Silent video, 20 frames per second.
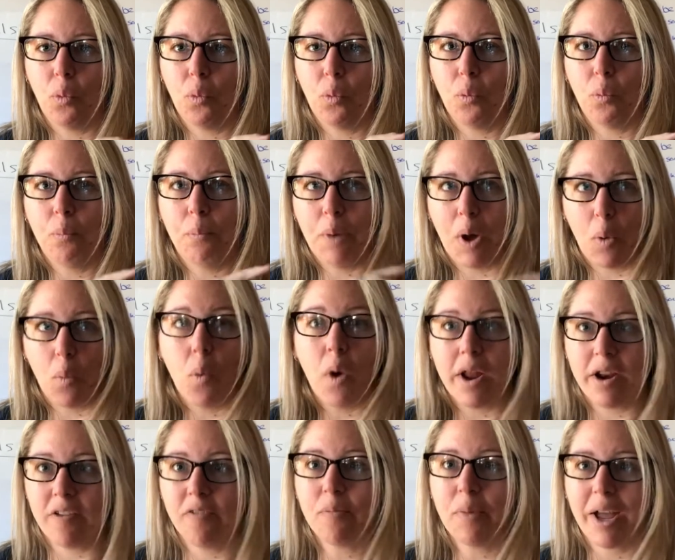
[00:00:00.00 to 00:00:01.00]
one
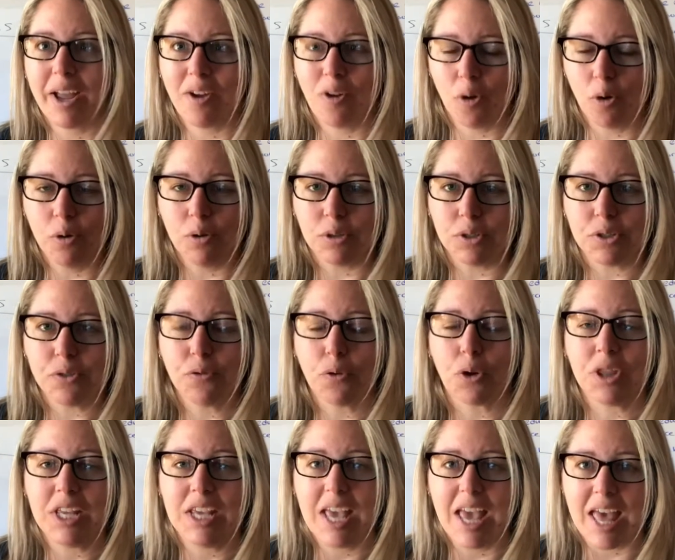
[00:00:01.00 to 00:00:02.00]
of my goals for
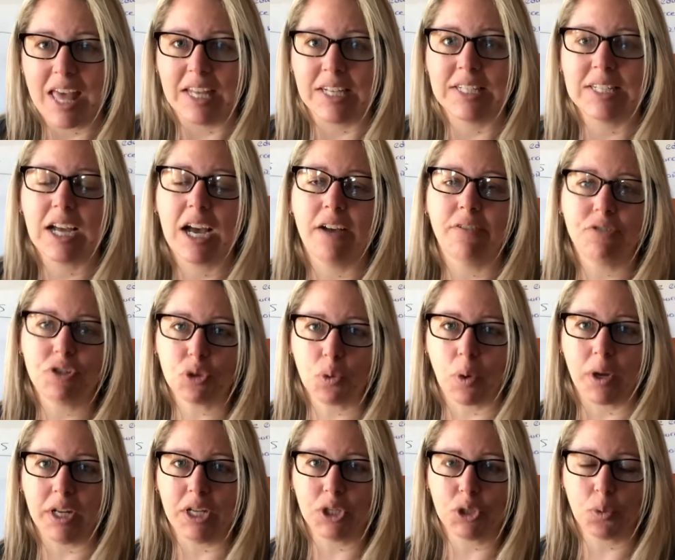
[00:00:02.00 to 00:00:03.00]
the end of
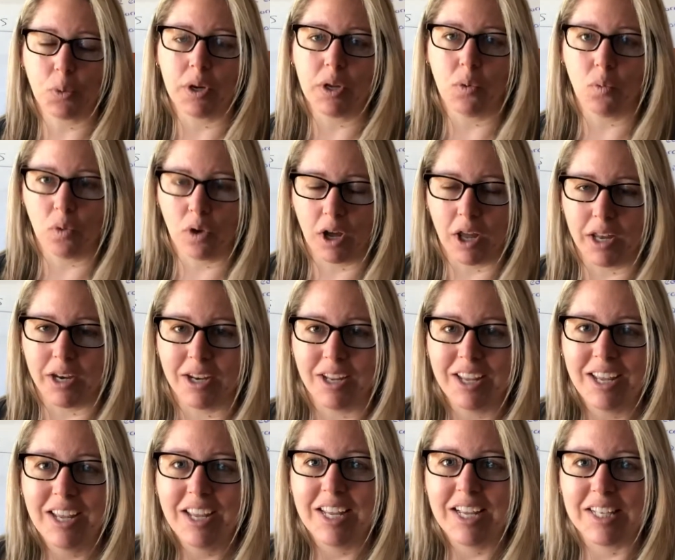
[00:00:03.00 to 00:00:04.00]
2021
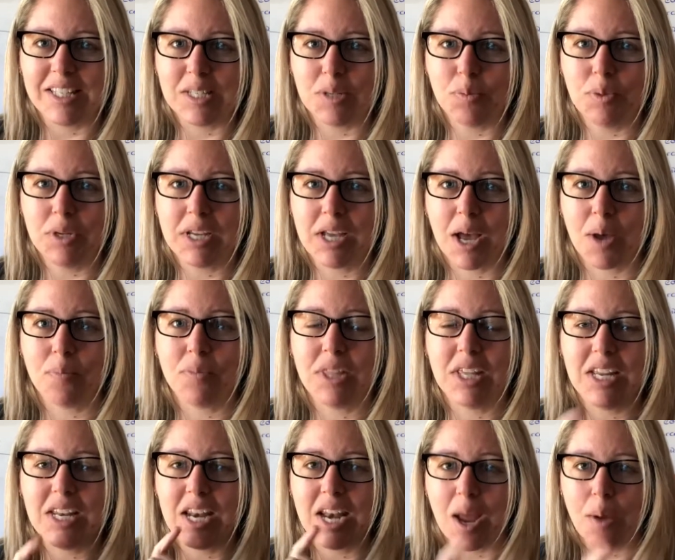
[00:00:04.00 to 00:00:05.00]
is to become
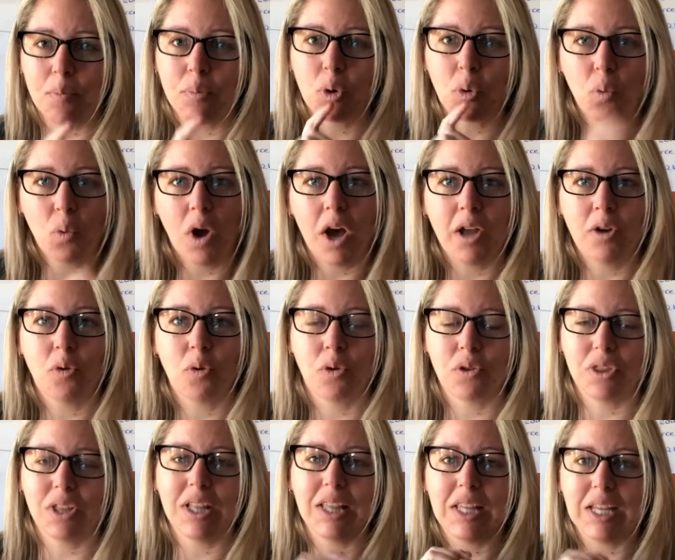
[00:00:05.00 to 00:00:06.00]
the #1 or
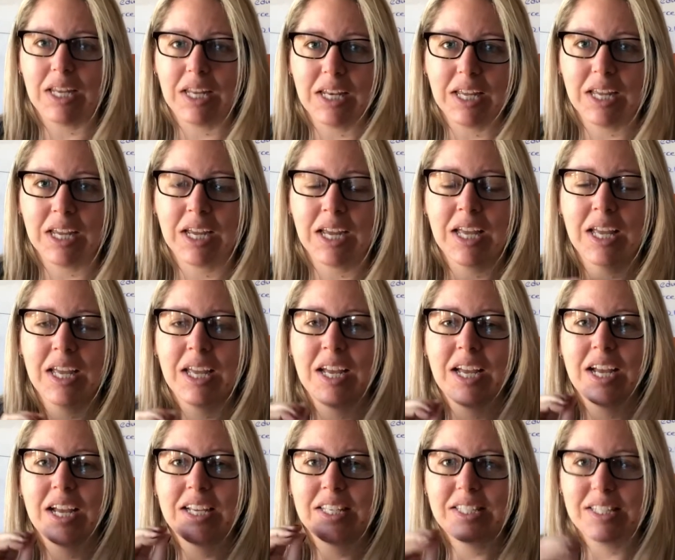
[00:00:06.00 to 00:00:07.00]
the leading
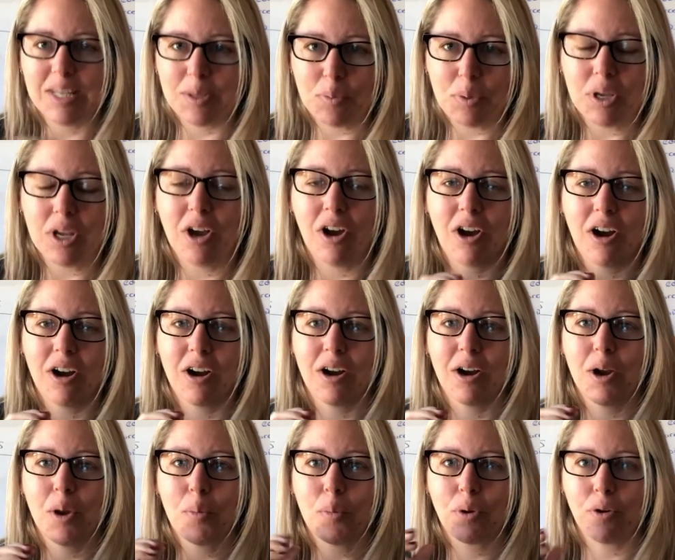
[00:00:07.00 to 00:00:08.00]
CPR
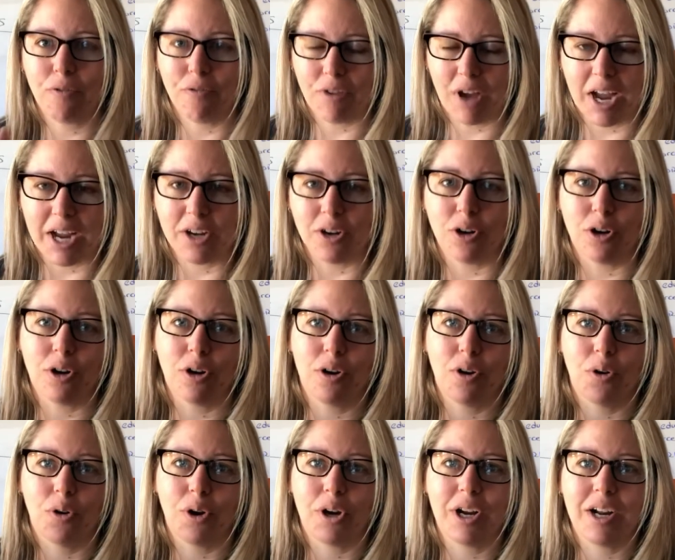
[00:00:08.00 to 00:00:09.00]
provider
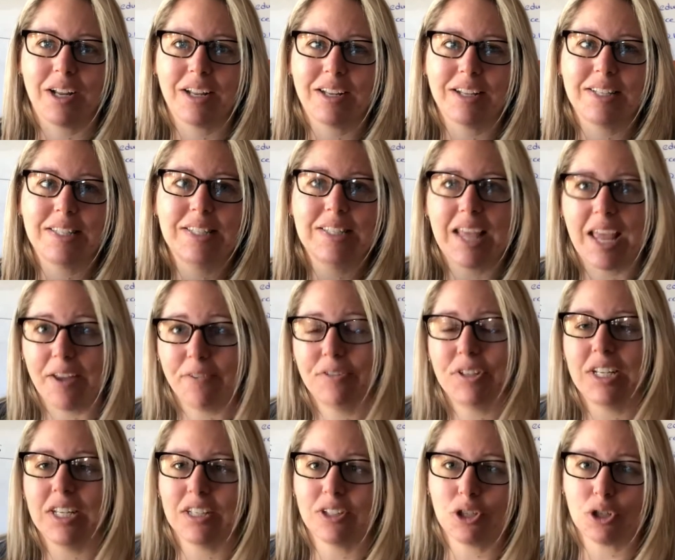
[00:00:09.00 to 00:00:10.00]
or
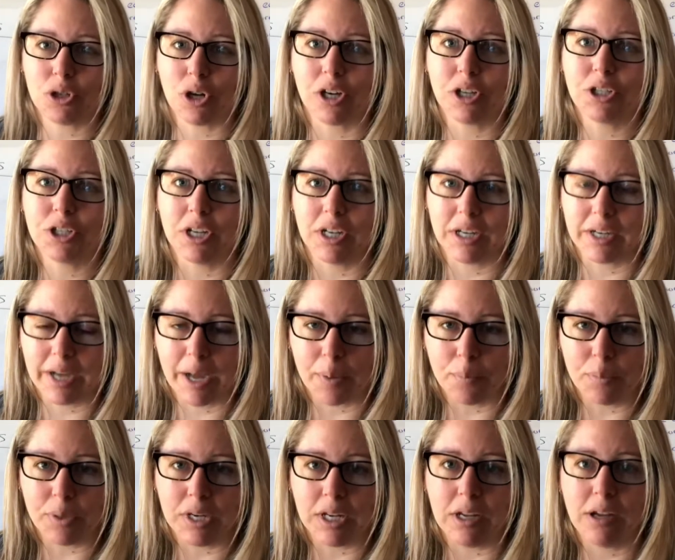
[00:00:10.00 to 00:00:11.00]
safety instruction
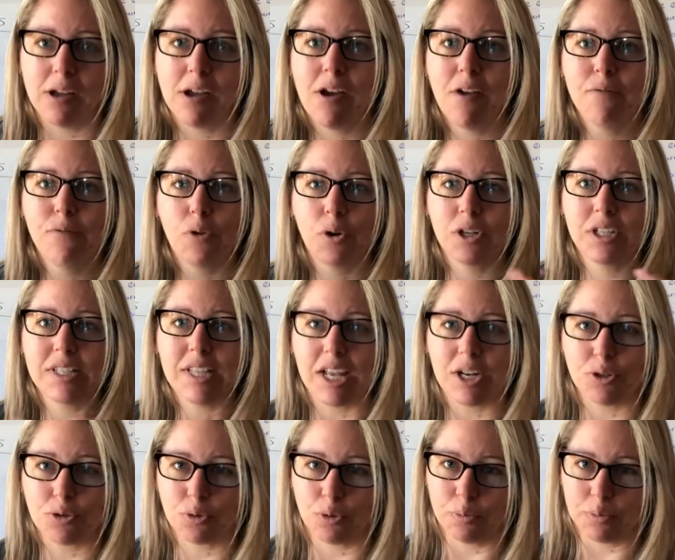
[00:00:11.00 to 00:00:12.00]
company for
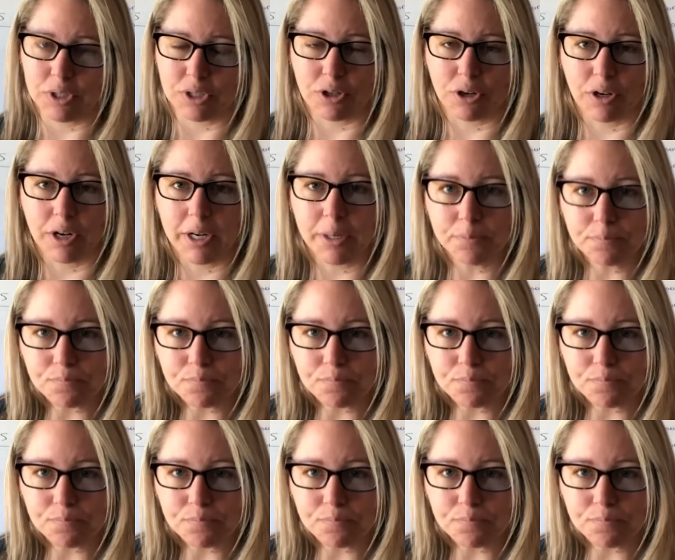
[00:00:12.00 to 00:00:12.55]
Central Missouri.